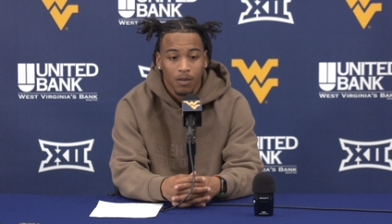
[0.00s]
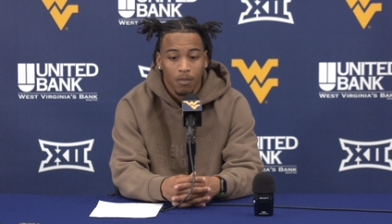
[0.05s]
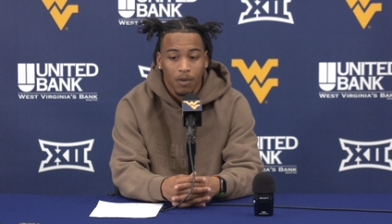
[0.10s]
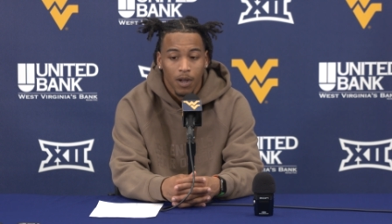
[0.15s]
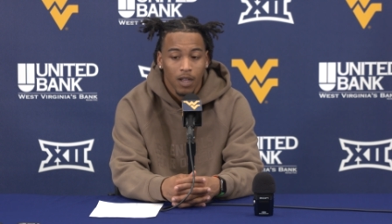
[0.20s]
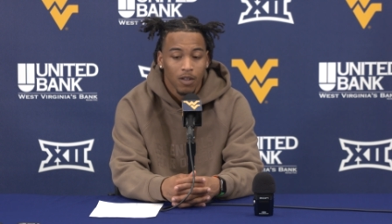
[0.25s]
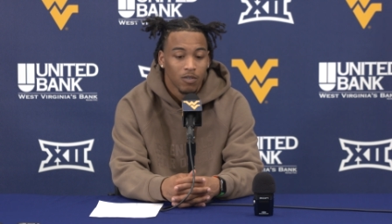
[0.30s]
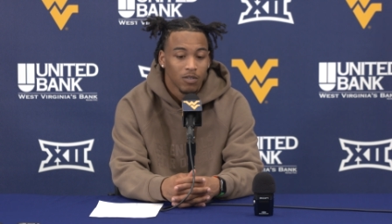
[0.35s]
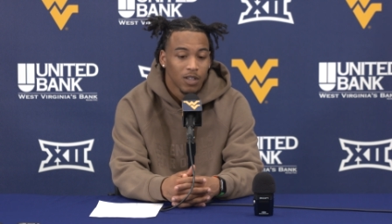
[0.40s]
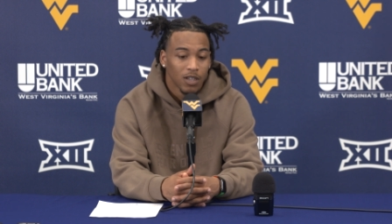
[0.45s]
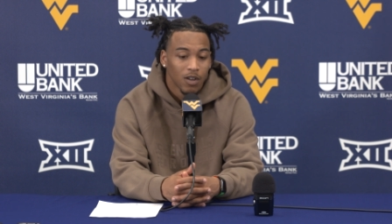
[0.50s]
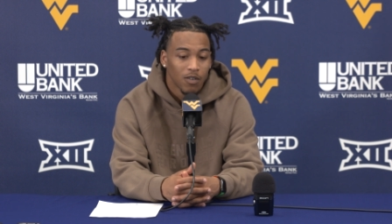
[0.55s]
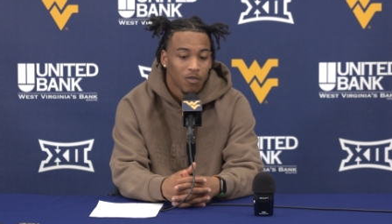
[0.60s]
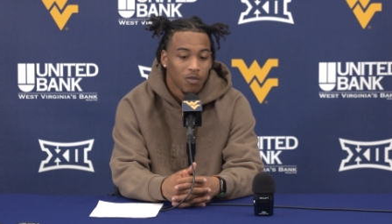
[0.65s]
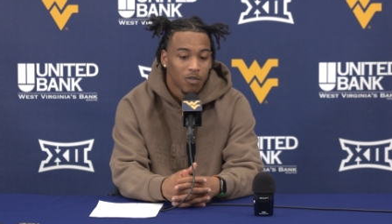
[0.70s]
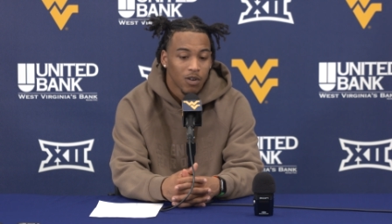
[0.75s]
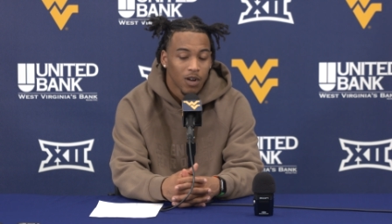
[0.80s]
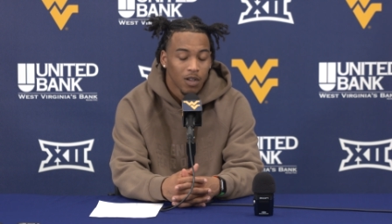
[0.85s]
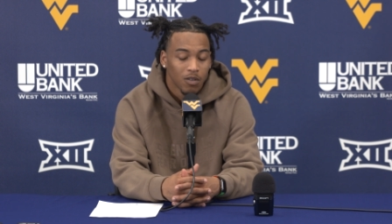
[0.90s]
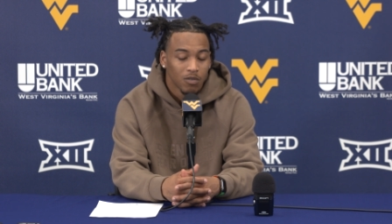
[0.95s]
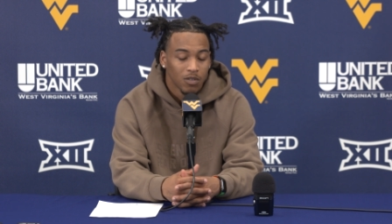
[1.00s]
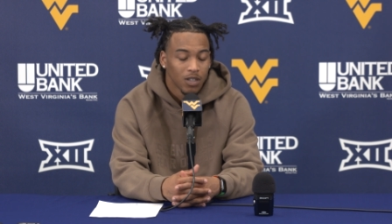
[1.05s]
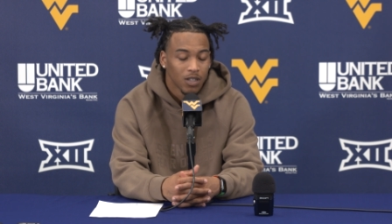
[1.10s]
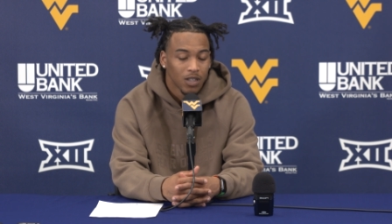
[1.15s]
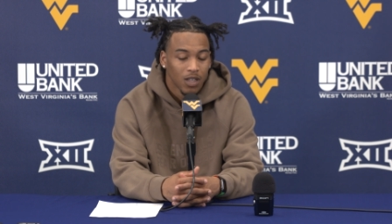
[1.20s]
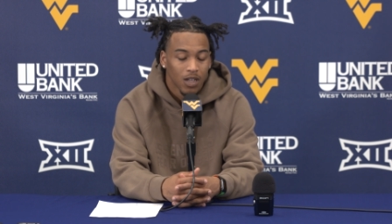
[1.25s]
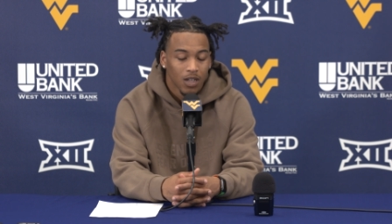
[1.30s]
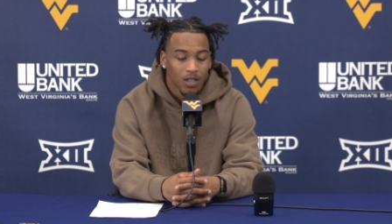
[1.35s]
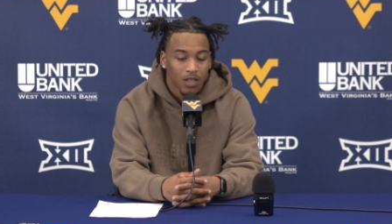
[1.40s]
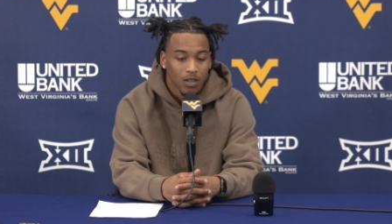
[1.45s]
But I don't think overall, I don't think
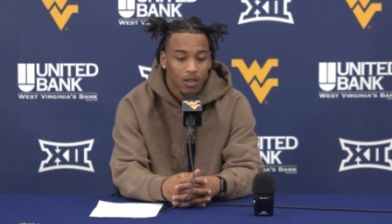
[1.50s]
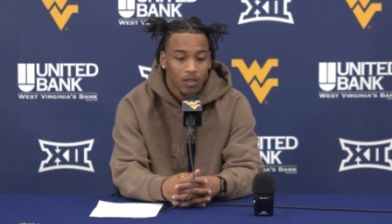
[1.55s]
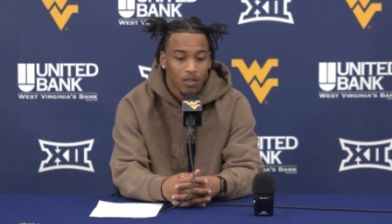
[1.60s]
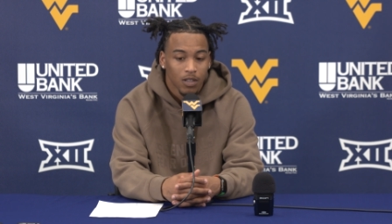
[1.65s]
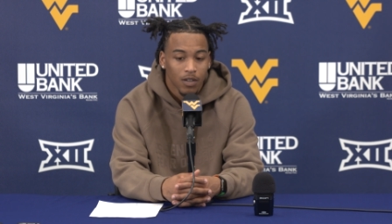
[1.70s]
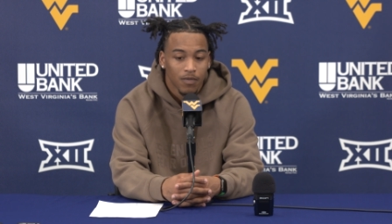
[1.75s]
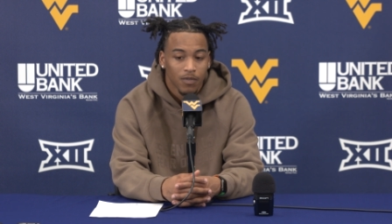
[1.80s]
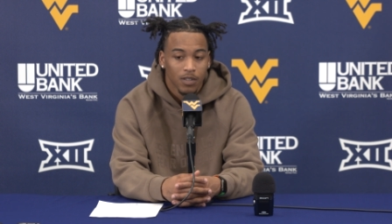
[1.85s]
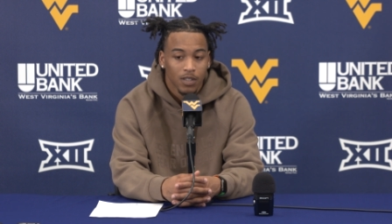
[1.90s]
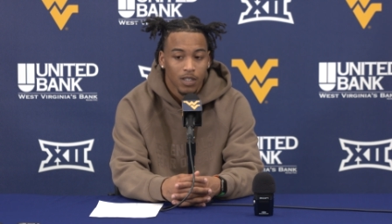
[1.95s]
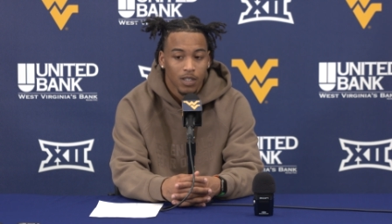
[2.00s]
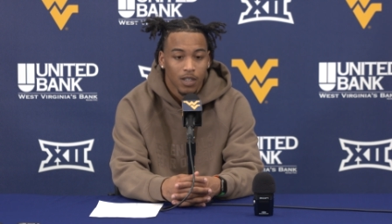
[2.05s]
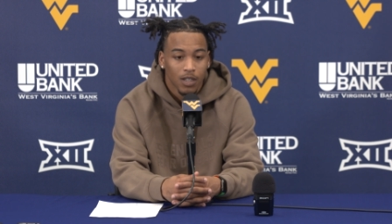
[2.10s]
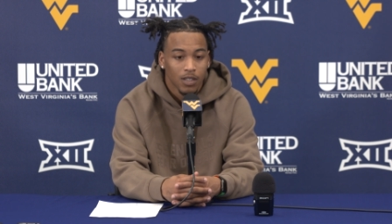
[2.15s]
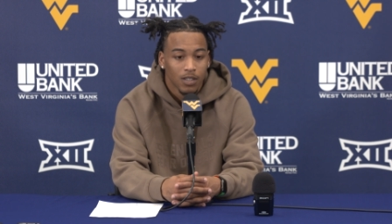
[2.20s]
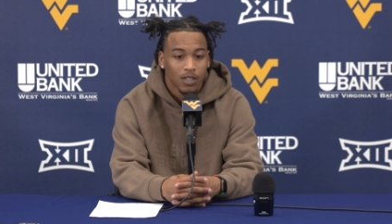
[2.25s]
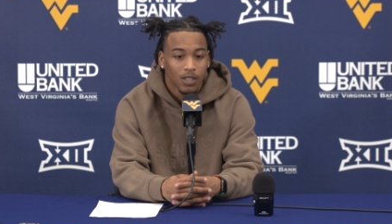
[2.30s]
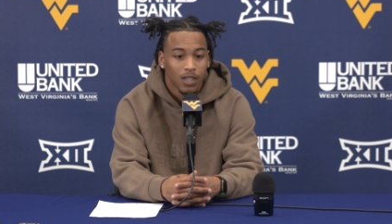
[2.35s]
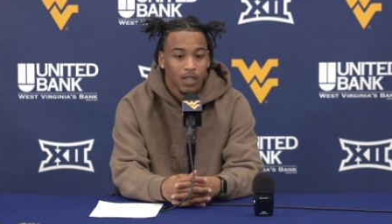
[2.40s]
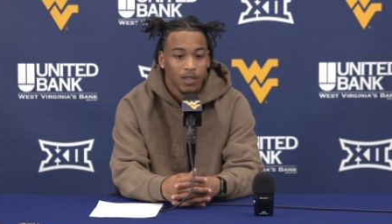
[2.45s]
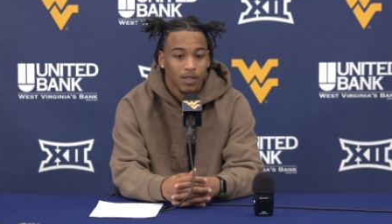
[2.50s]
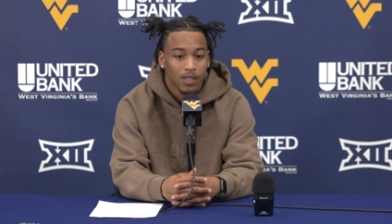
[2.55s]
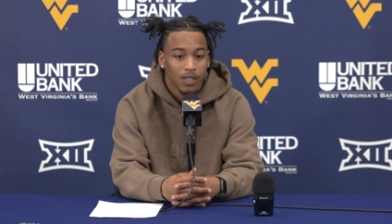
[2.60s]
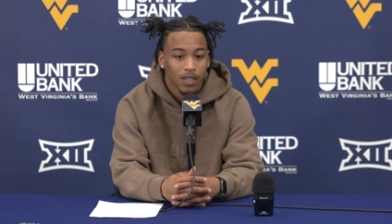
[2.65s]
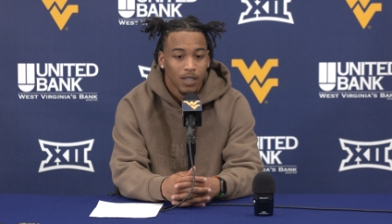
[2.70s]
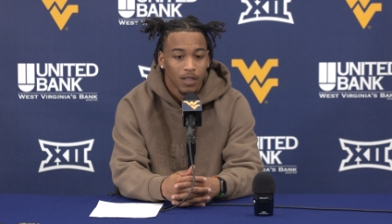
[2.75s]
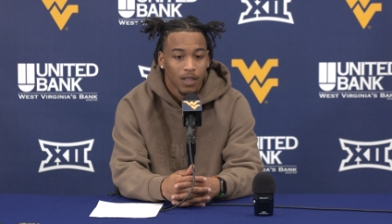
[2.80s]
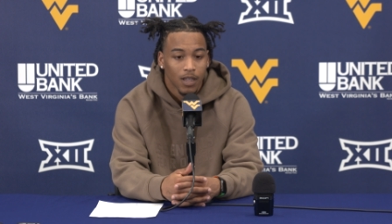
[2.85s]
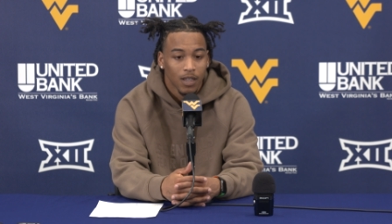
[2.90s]
they are a different team. They're the same team.